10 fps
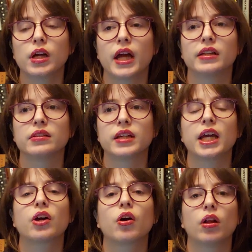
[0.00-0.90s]
And
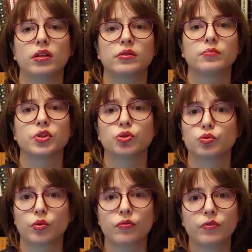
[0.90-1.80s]
they call him the
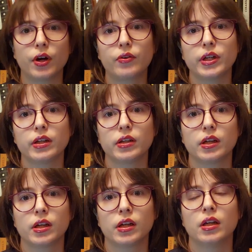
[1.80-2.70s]
Tooth Fairy
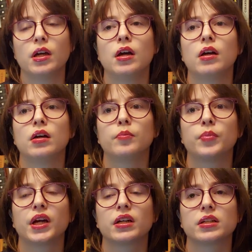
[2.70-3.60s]

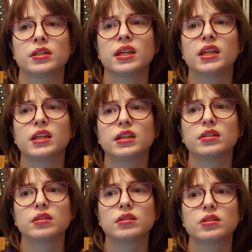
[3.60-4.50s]
because he
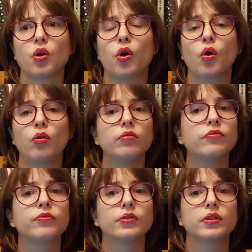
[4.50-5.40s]
kills all
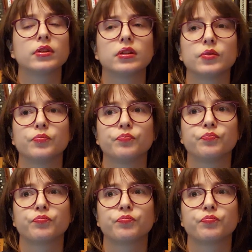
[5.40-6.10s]
the